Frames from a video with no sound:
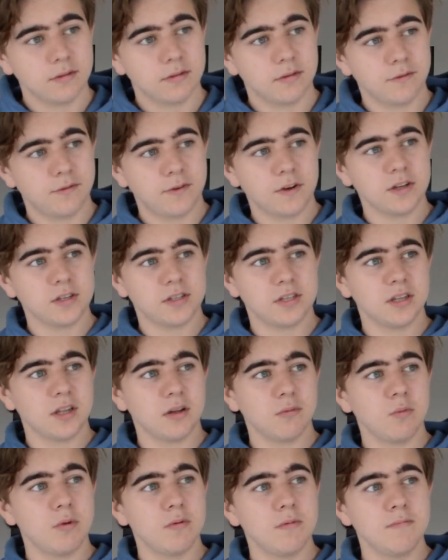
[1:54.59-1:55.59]
The first thing
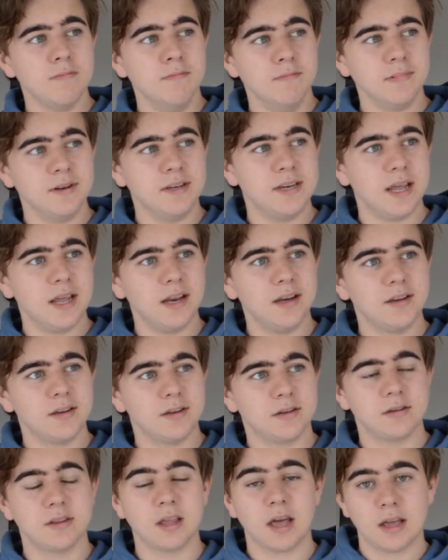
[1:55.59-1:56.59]
that we did
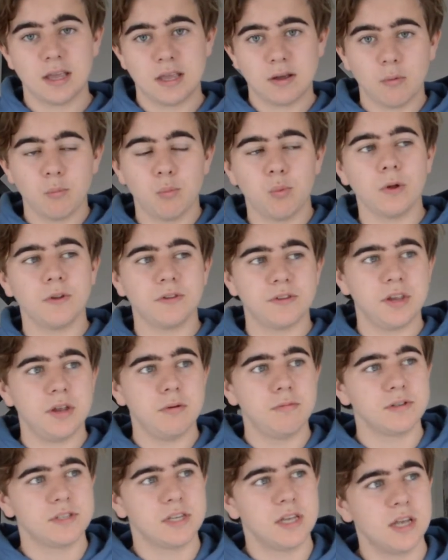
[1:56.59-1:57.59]
once he
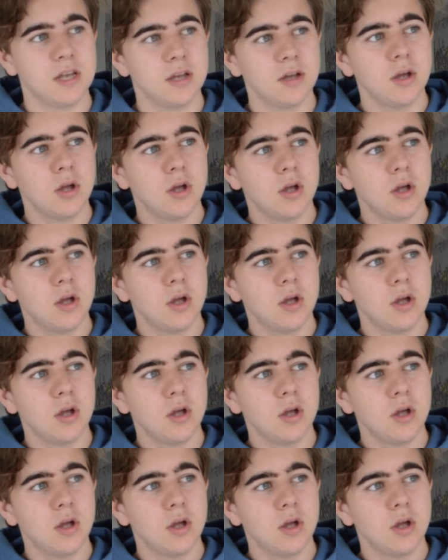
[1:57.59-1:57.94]
was here